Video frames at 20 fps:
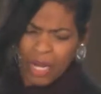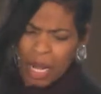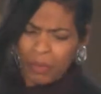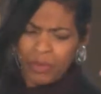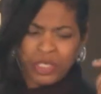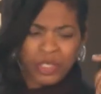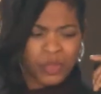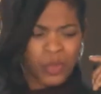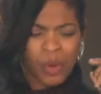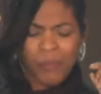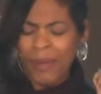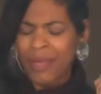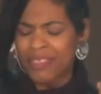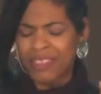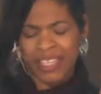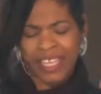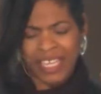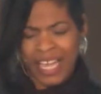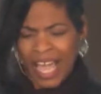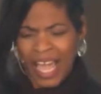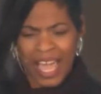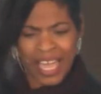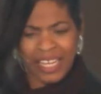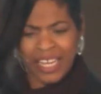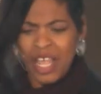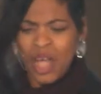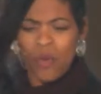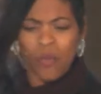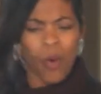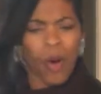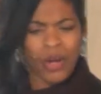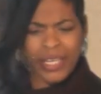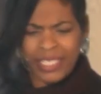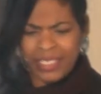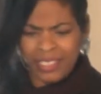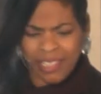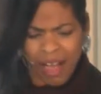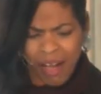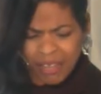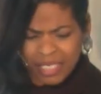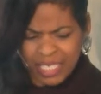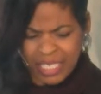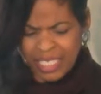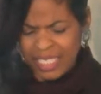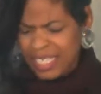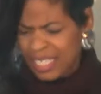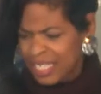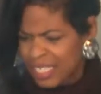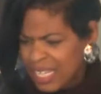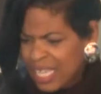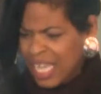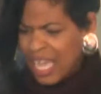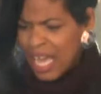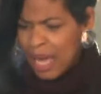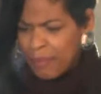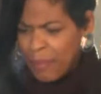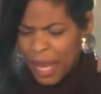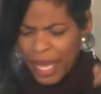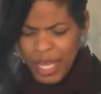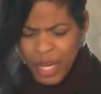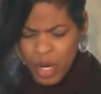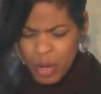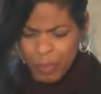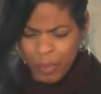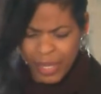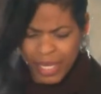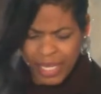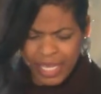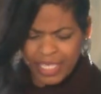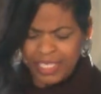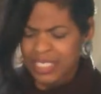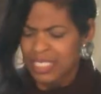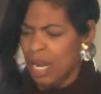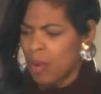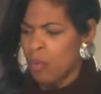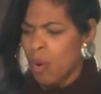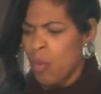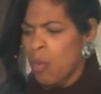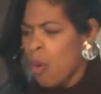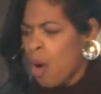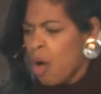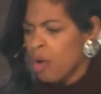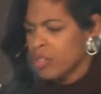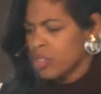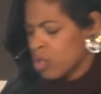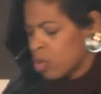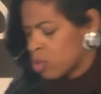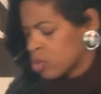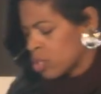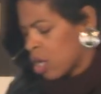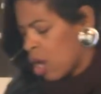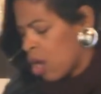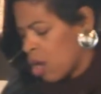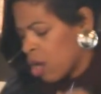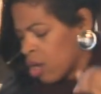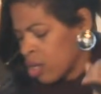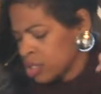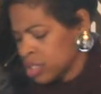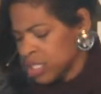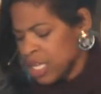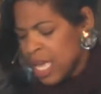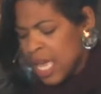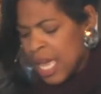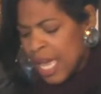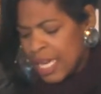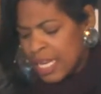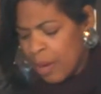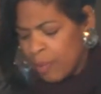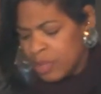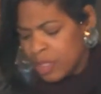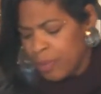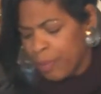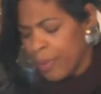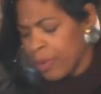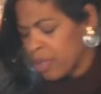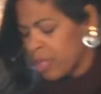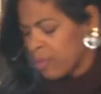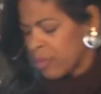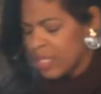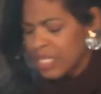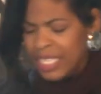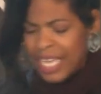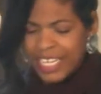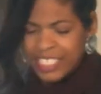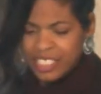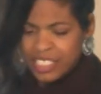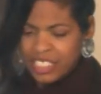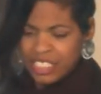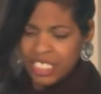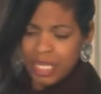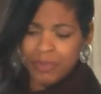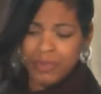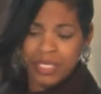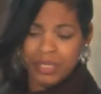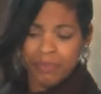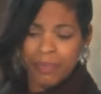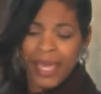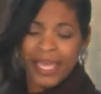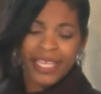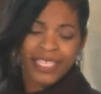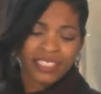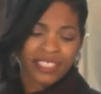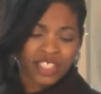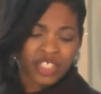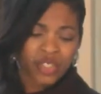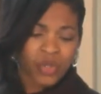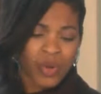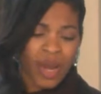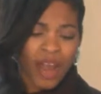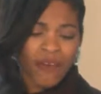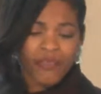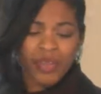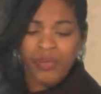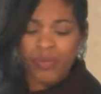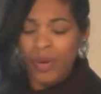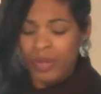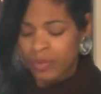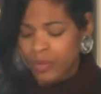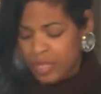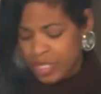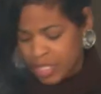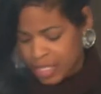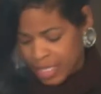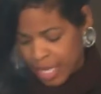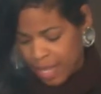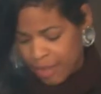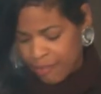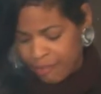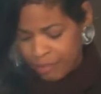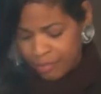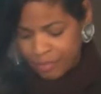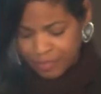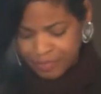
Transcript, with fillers: I was doing my thing. I had walkie-talkie and, and my earpiece, and I would walk those halls, and I was building relationships and making sure everyone was safe.